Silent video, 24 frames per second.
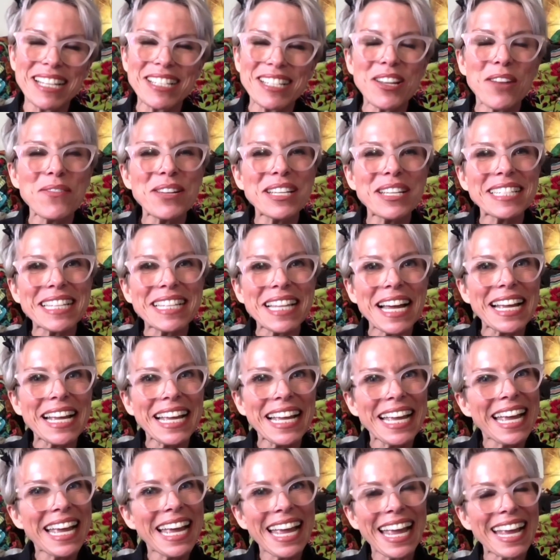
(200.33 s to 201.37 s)
So it's like,
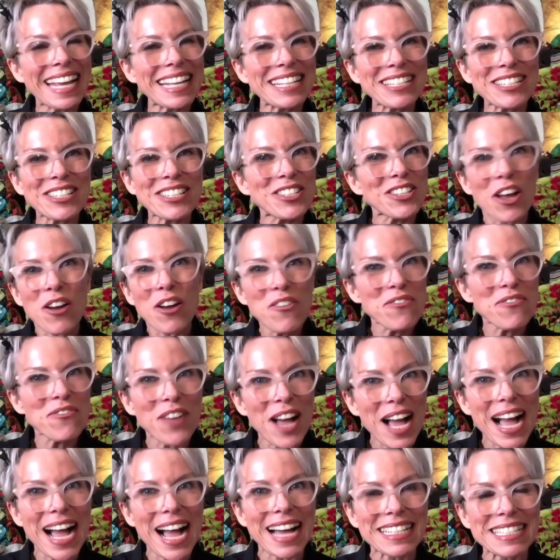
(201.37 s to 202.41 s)
it's so
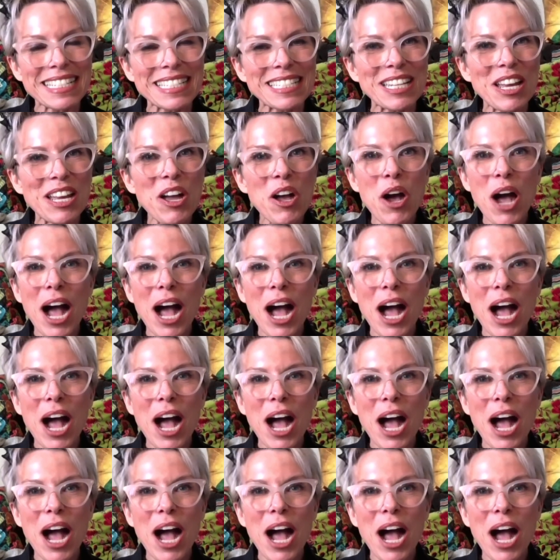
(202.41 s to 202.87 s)
fast.